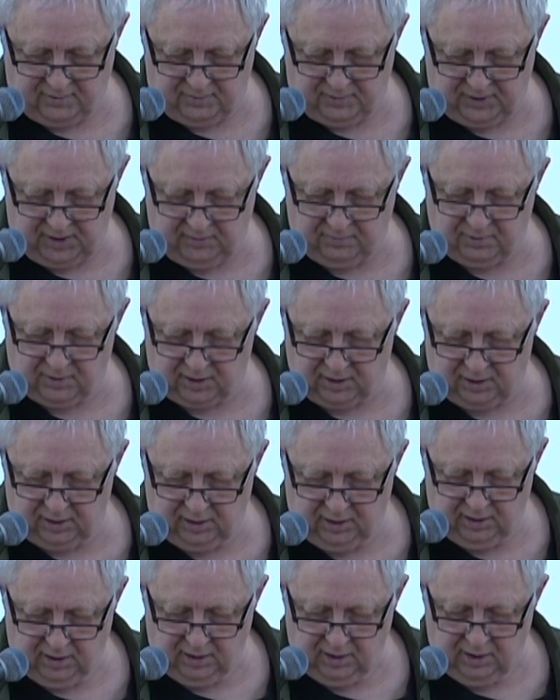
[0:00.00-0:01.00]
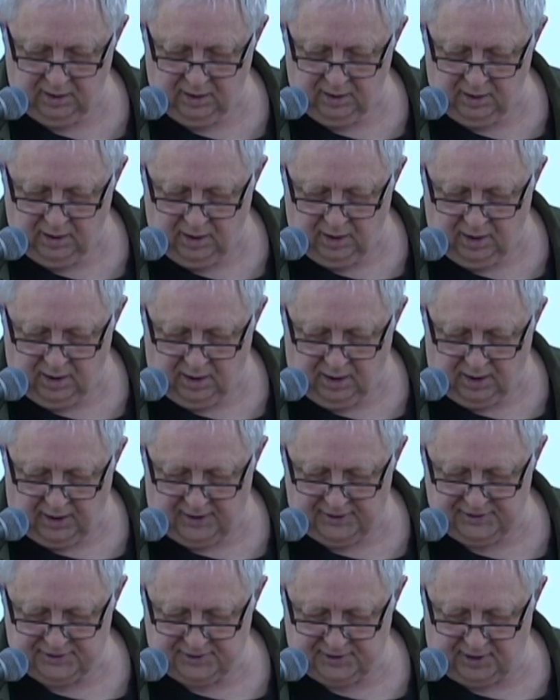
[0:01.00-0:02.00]
people,
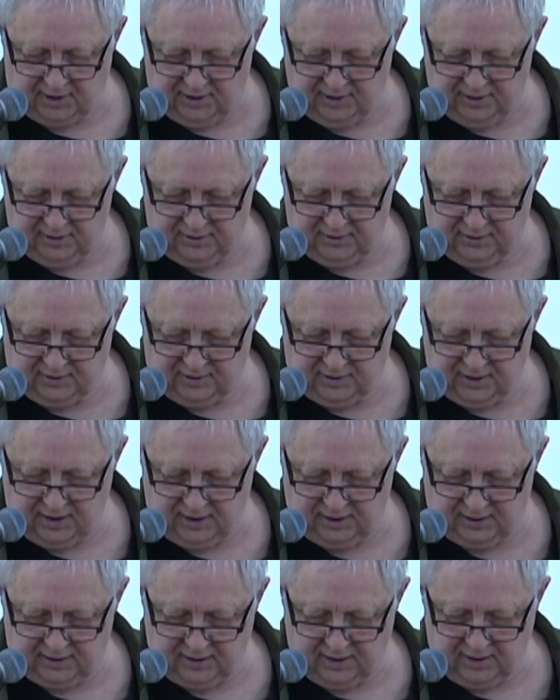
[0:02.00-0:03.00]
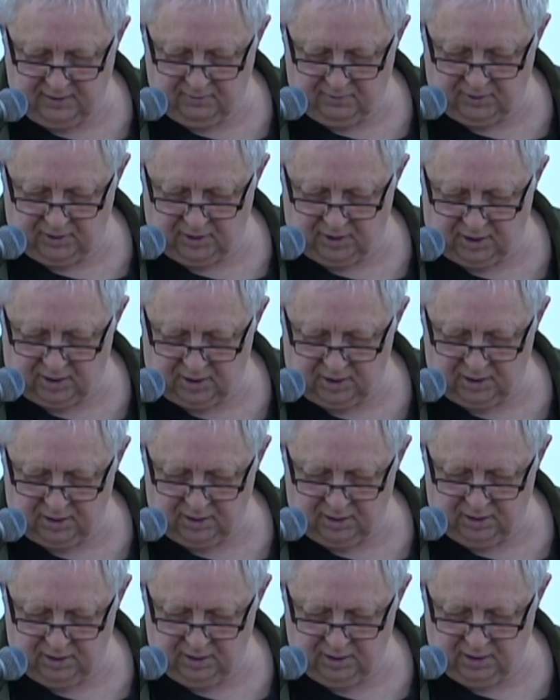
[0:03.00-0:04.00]
I started to think they were all